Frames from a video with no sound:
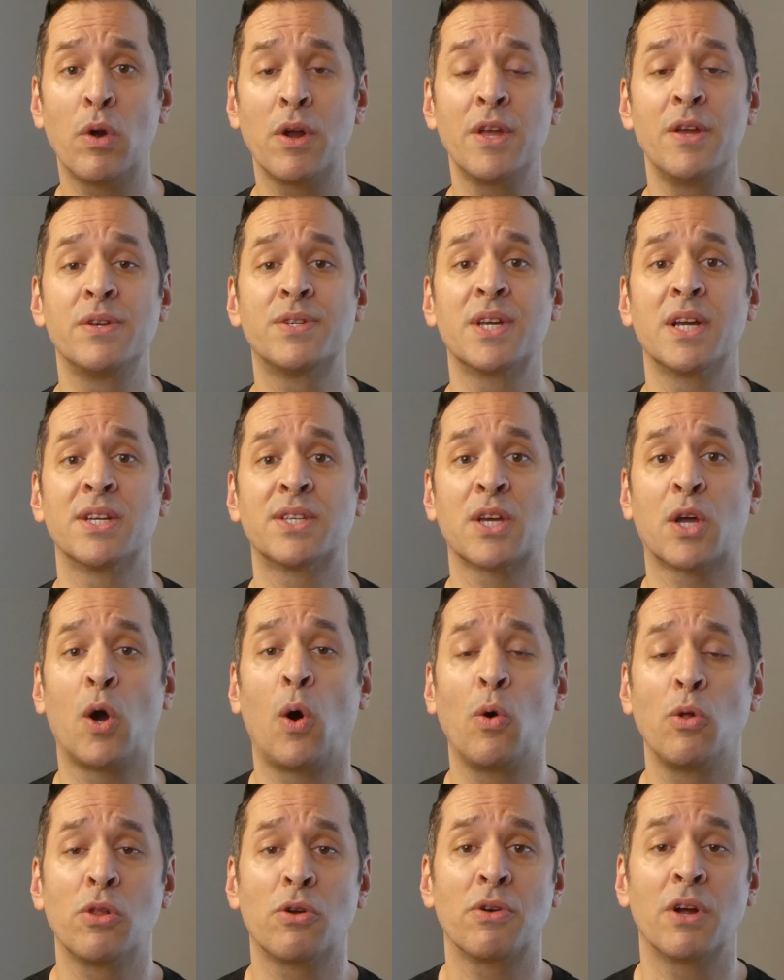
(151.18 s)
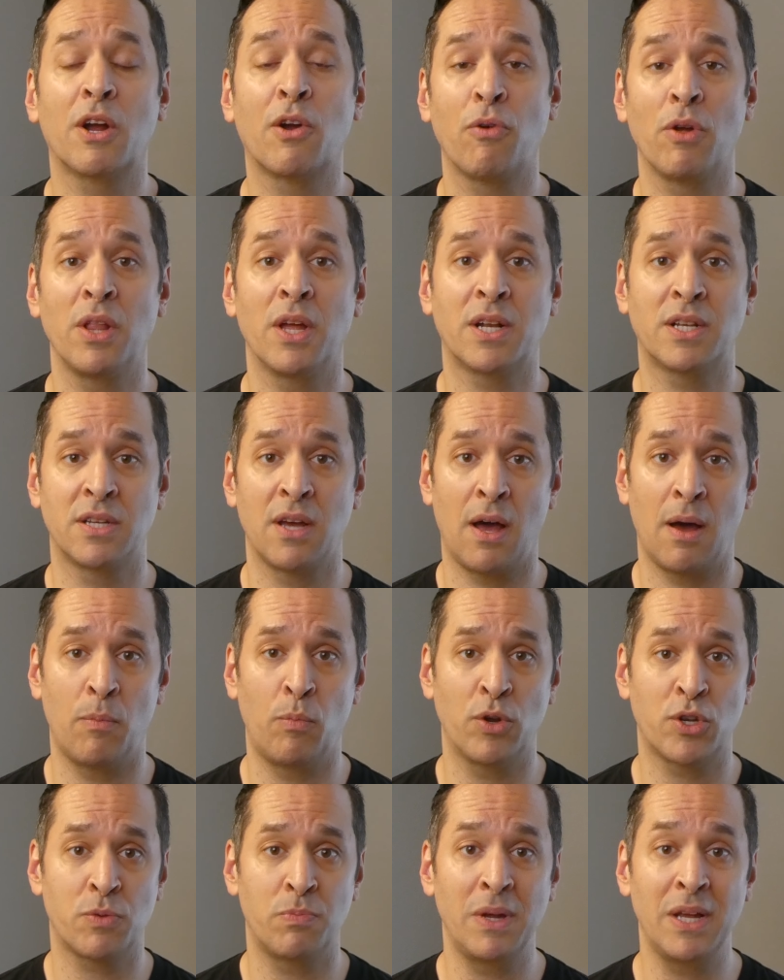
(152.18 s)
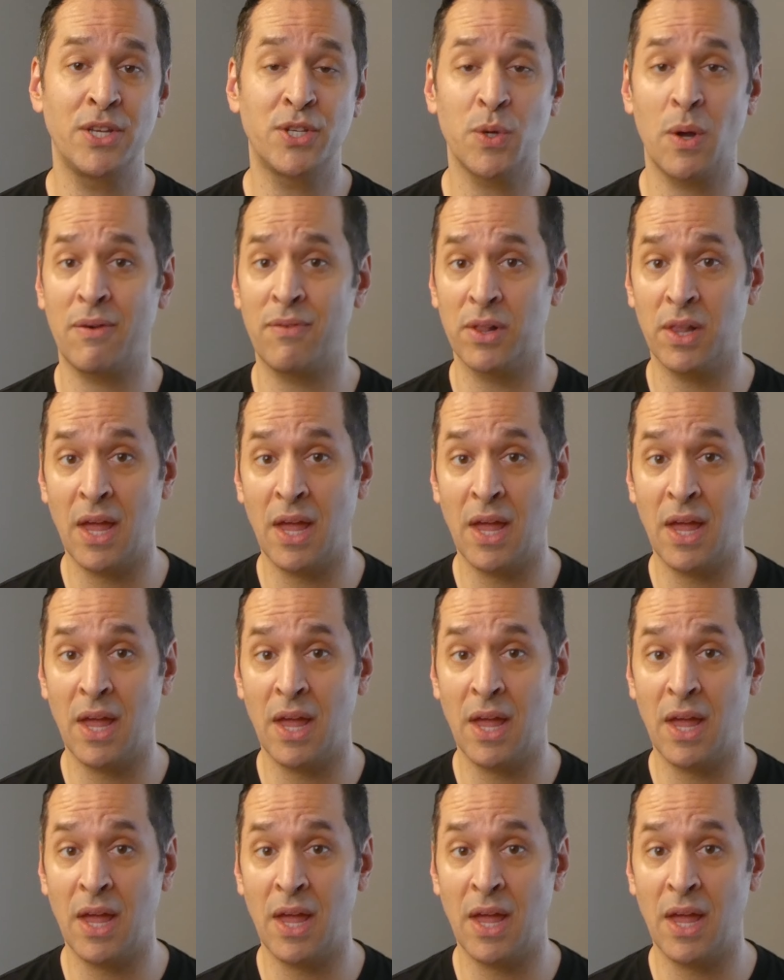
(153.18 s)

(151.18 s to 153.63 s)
we're using is a Kohler acrylic tub, which means you have a